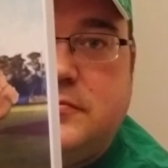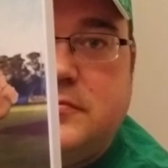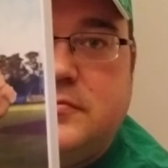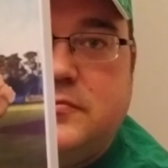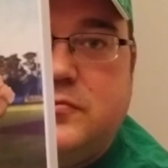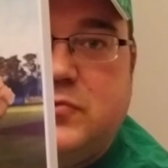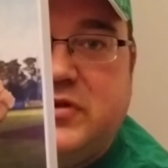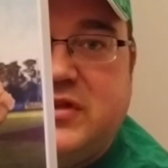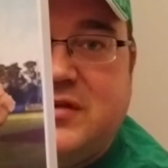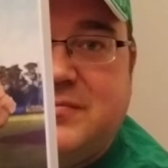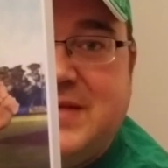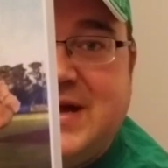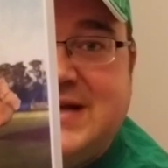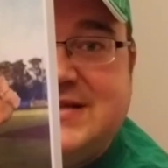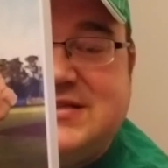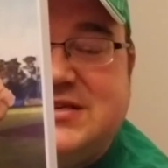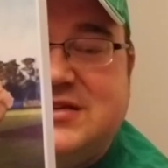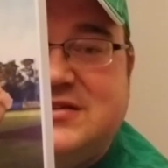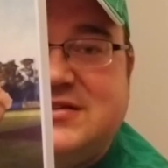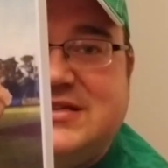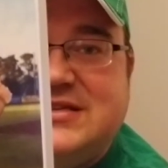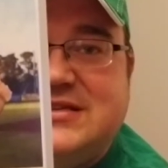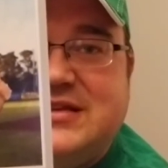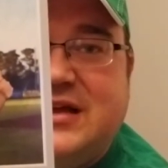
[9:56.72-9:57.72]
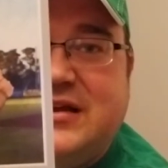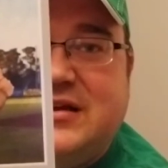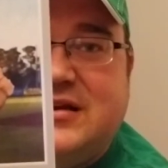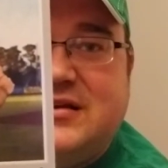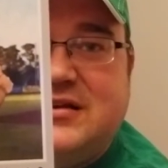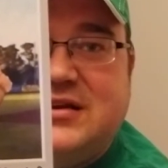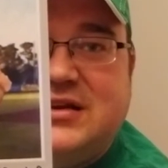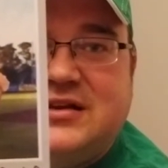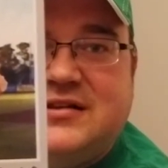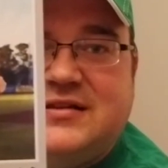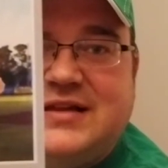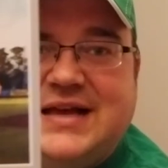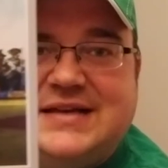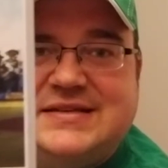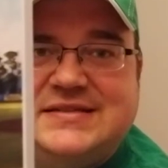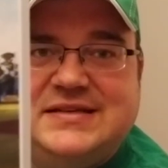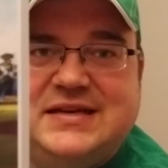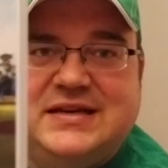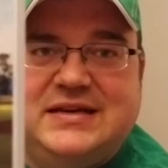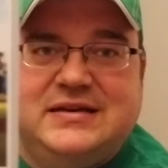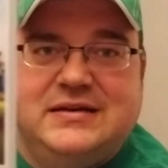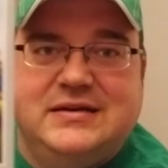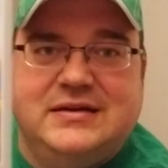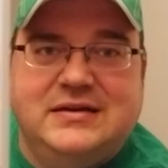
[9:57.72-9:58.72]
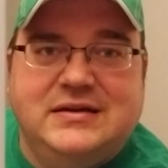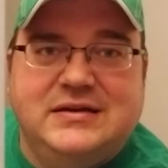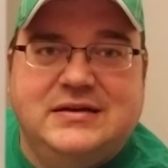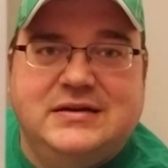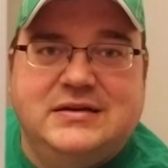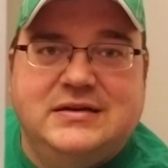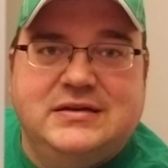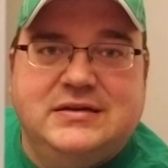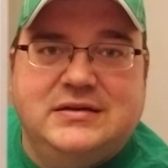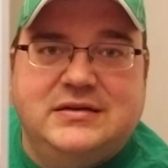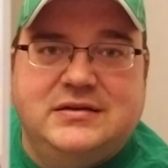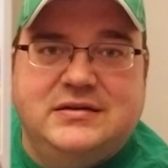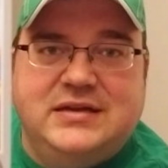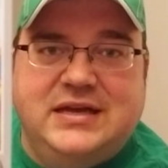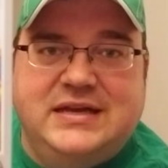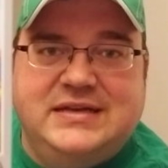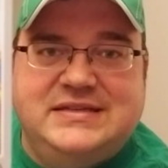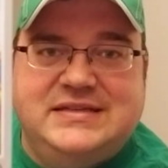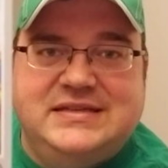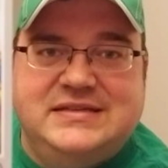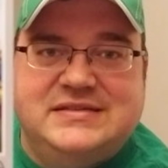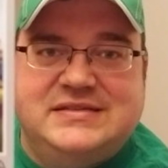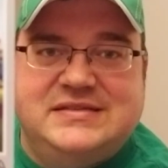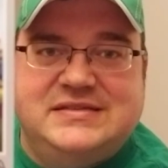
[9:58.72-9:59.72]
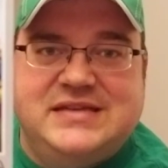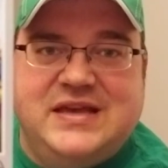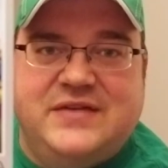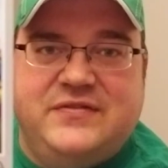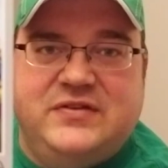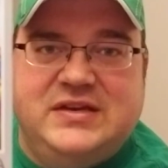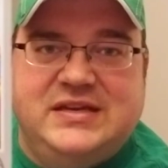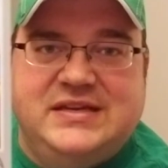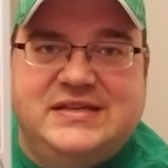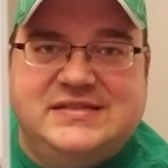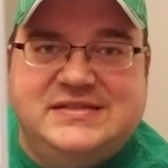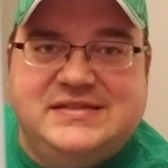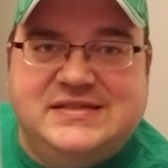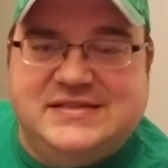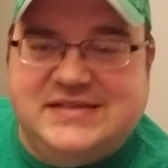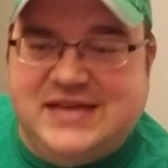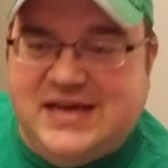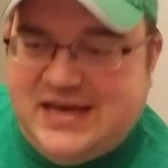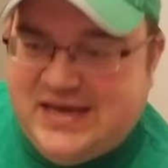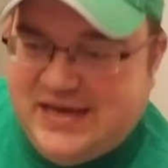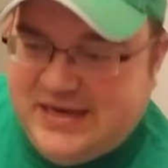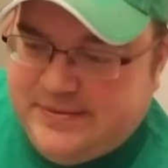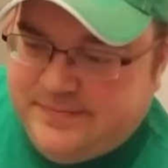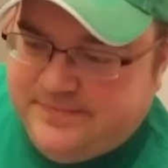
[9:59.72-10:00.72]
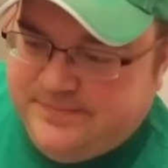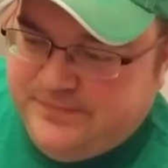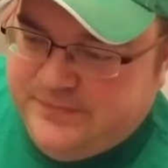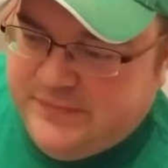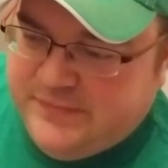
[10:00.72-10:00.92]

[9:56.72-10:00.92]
with the Mets. You see that classic 1970s design.